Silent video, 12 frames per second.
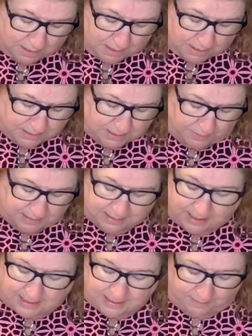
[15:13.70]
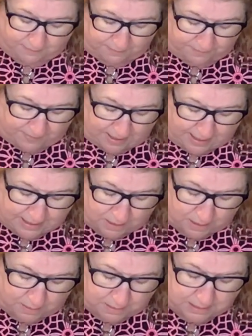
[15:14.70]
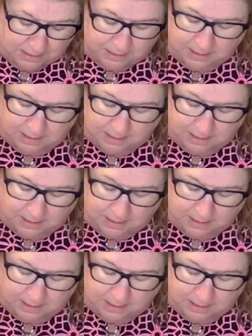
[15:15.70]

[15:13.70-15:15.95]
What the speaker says: So the night of the fire,